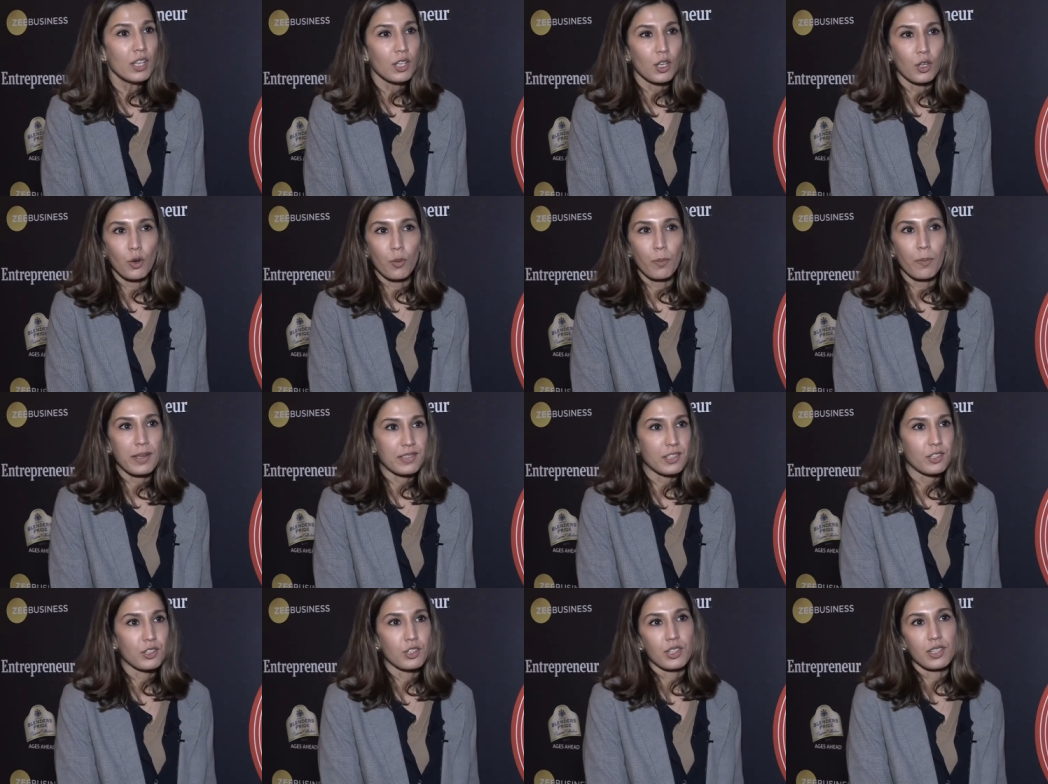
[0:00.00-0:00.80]
you know,
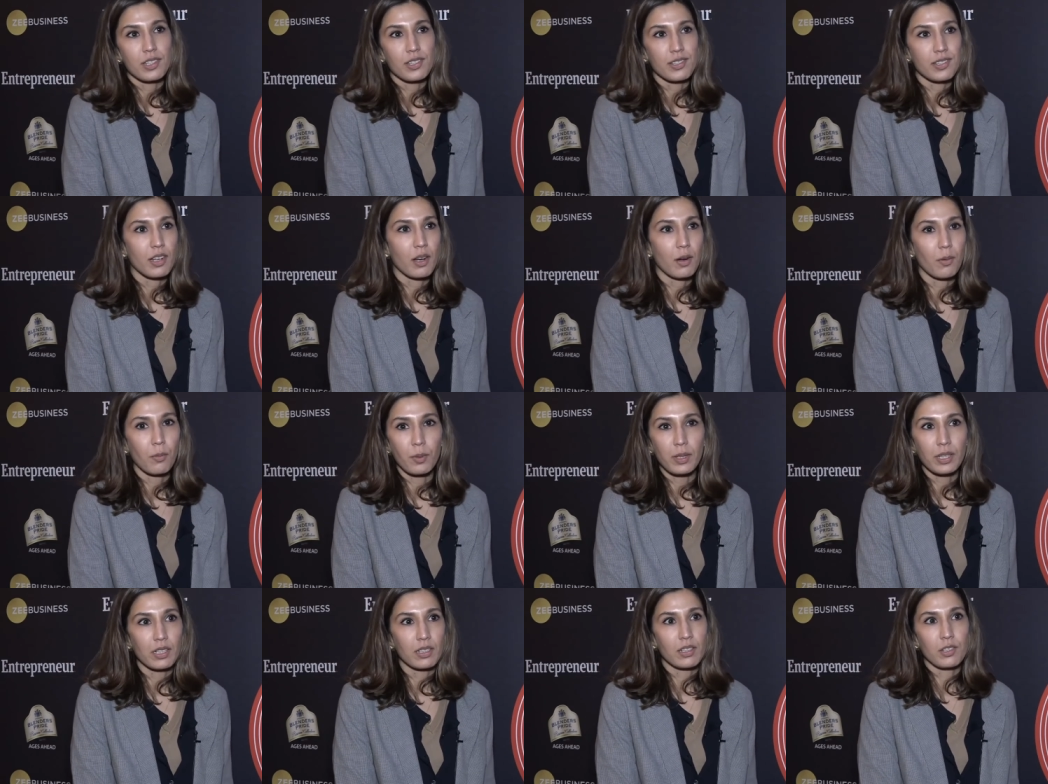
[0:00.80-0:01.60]
messages um,
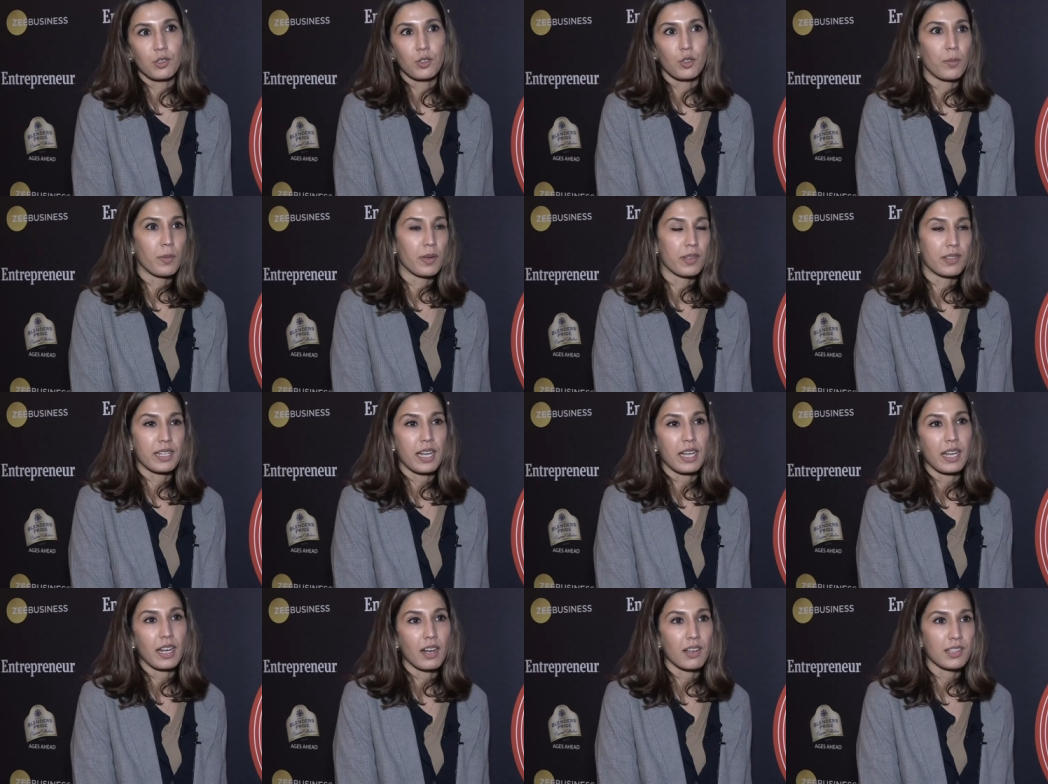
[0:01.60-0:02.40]
with consumers
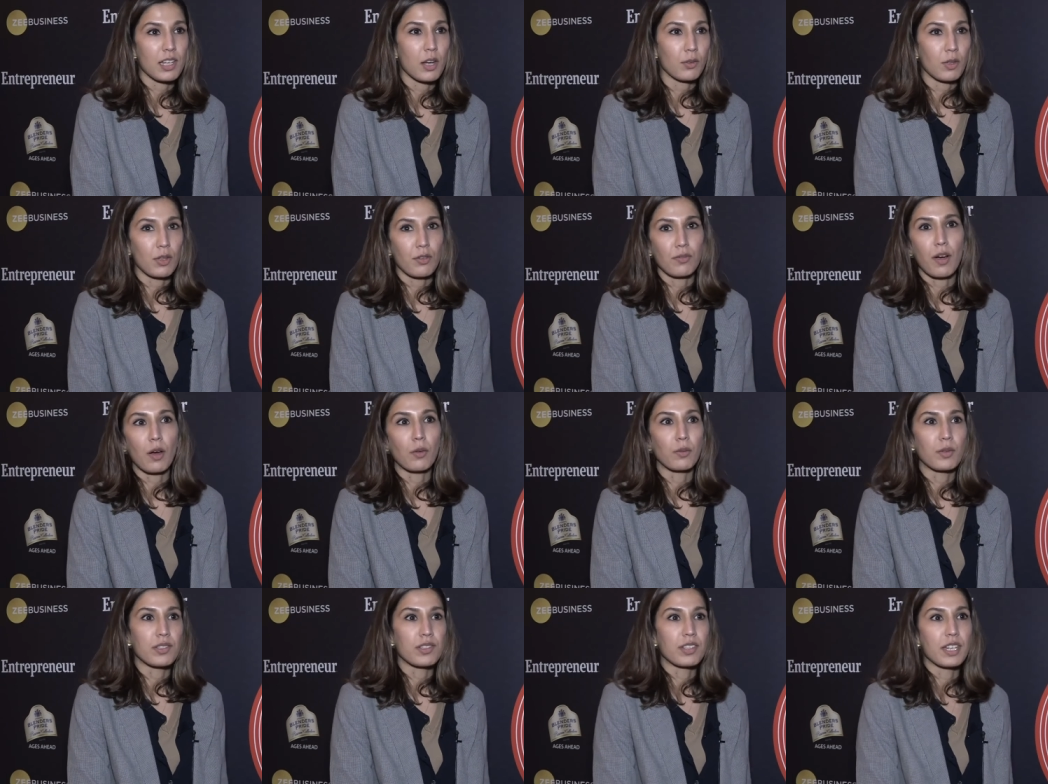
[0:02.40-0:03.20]
telling us how they
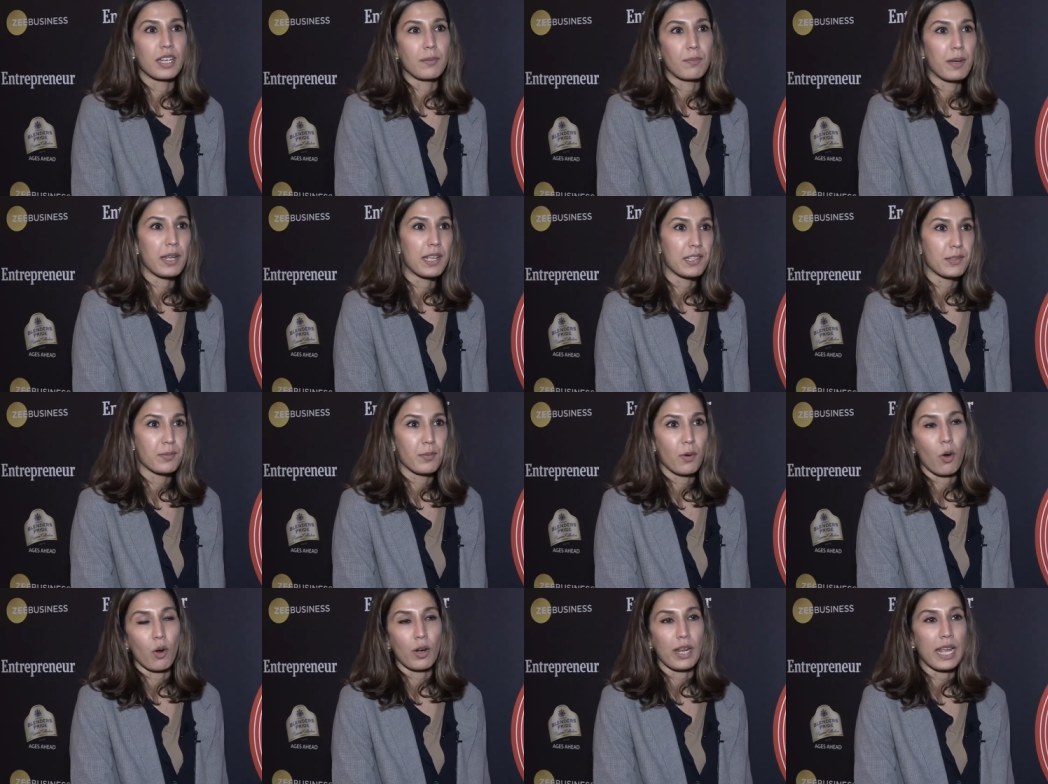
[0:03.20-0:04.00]
found this great place
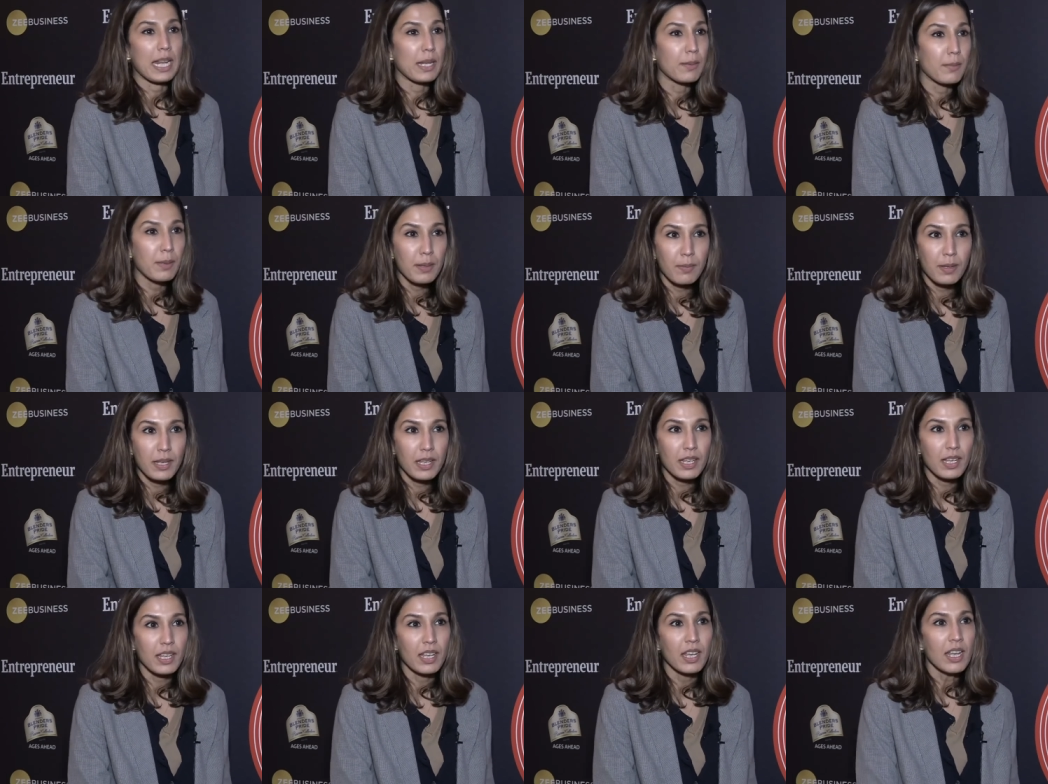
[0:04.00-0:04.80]
on
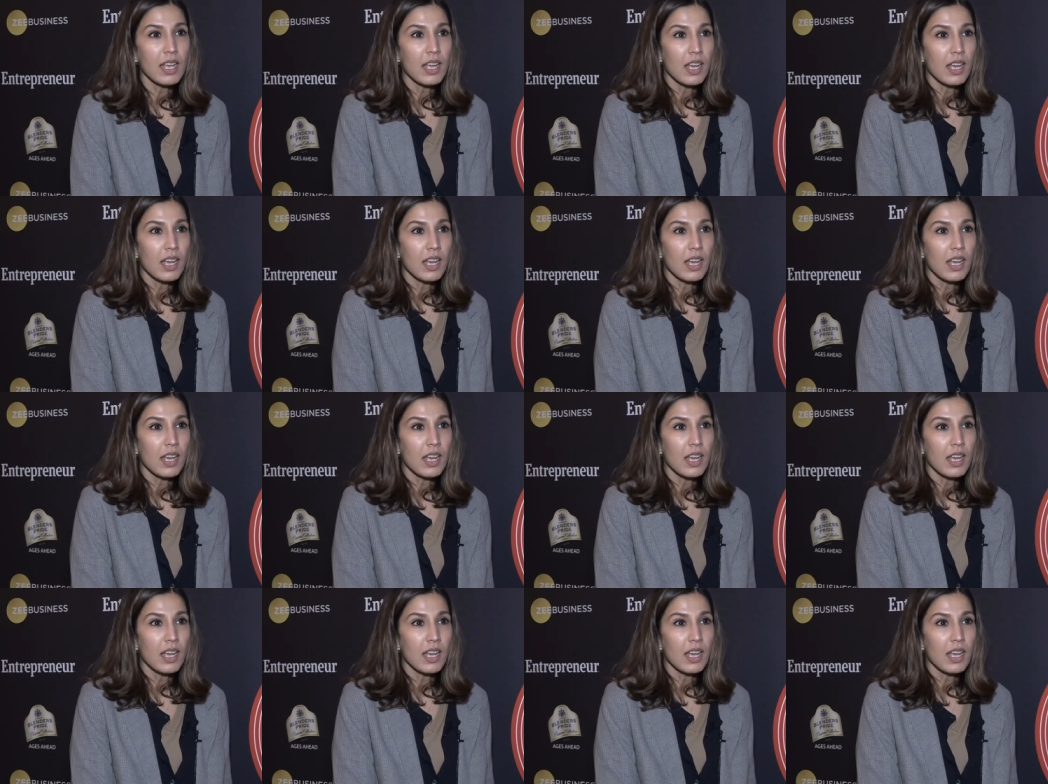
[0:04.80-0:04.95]
LBB.